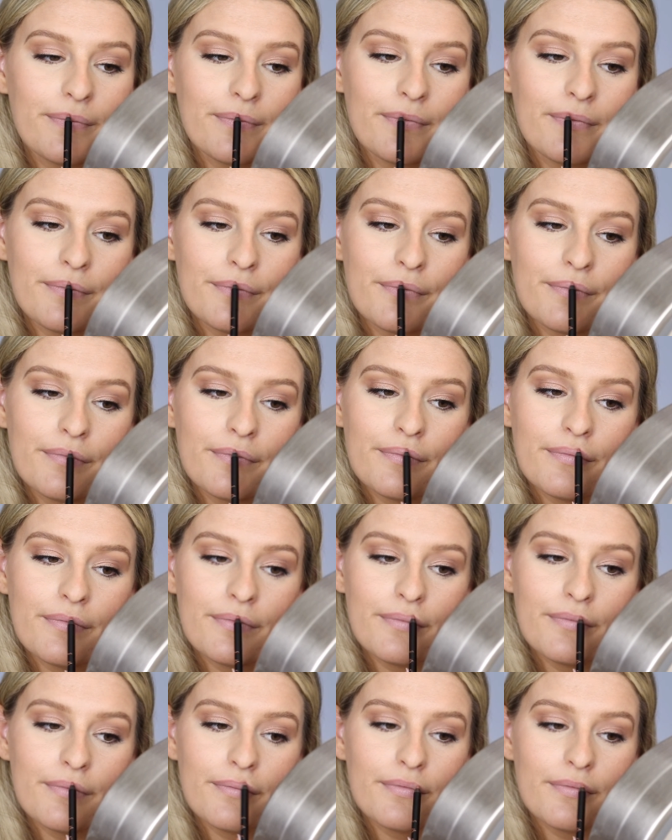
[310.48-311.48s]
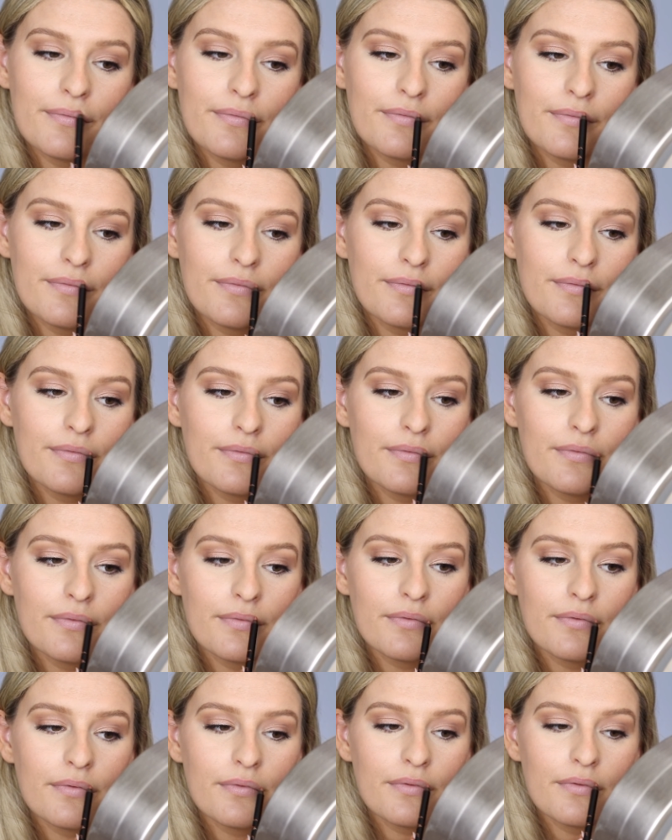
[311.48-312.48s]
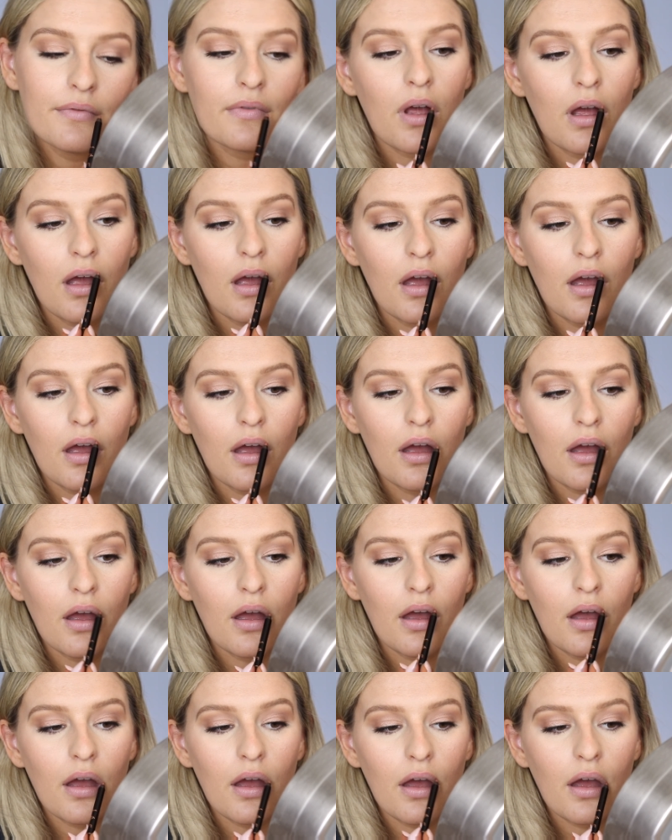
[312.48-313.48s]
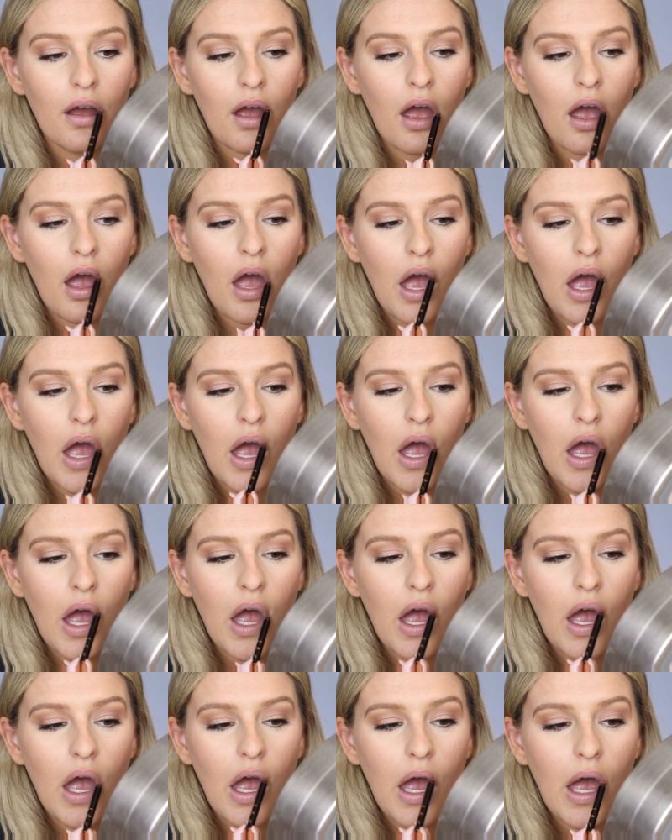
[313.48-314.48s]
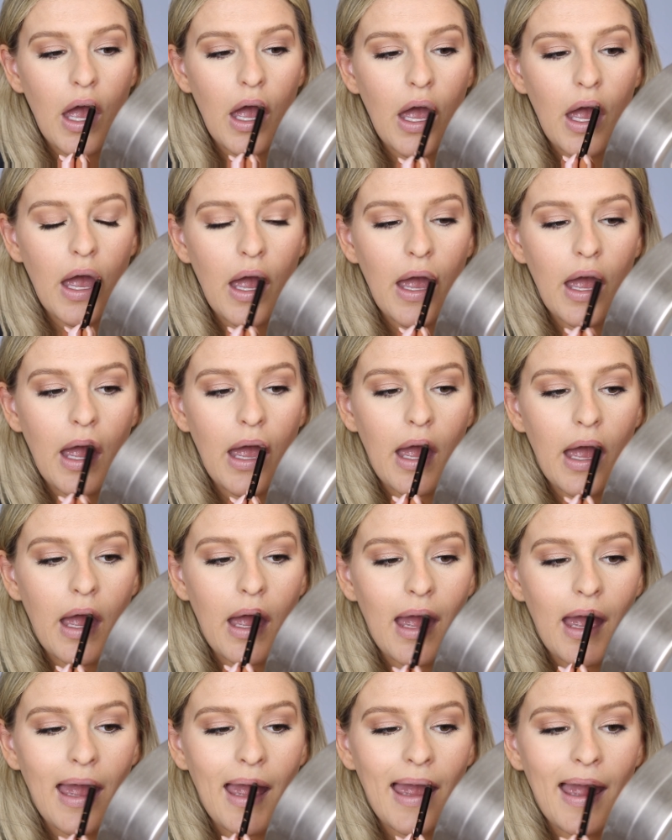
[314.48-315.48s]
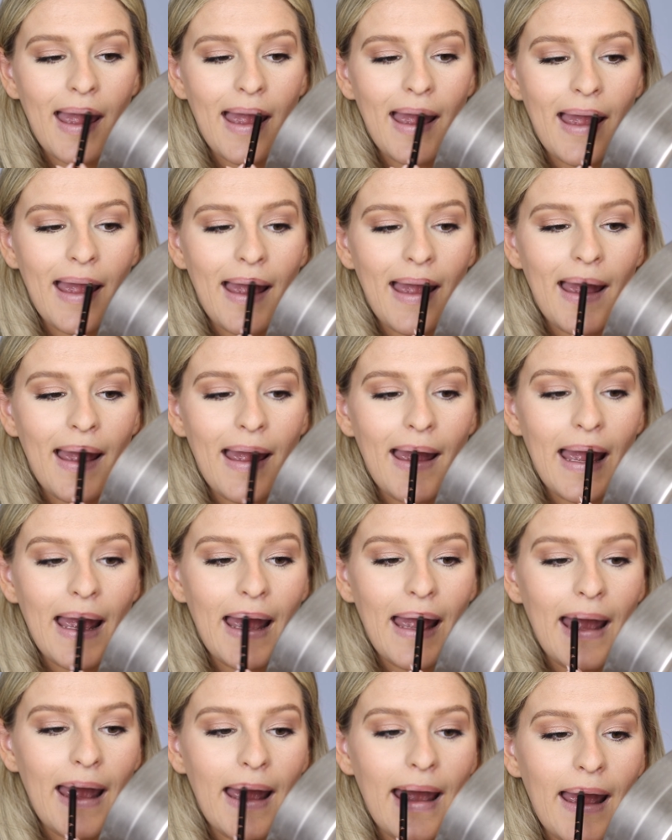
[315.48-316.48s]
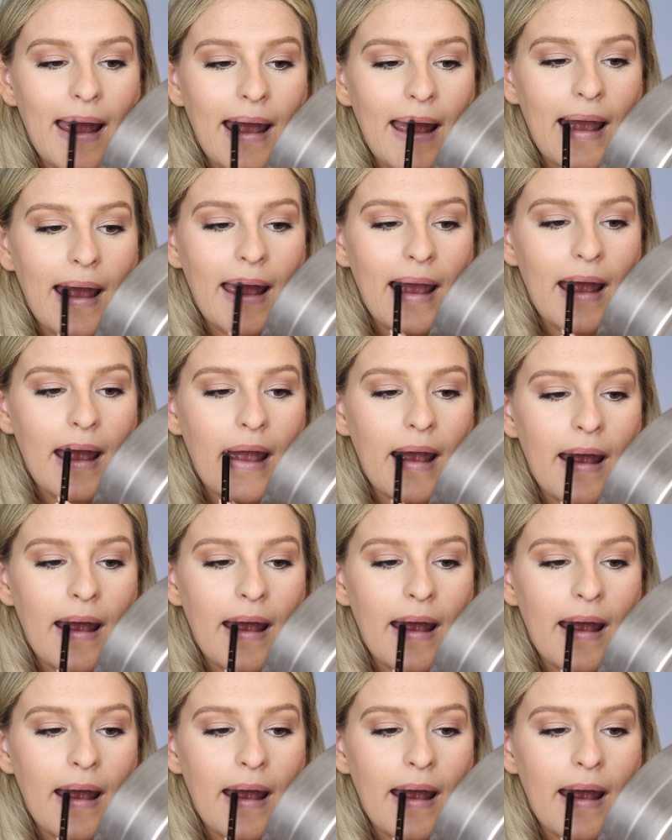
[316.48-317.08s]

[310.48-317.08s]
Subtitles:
No one is speaking in this clip.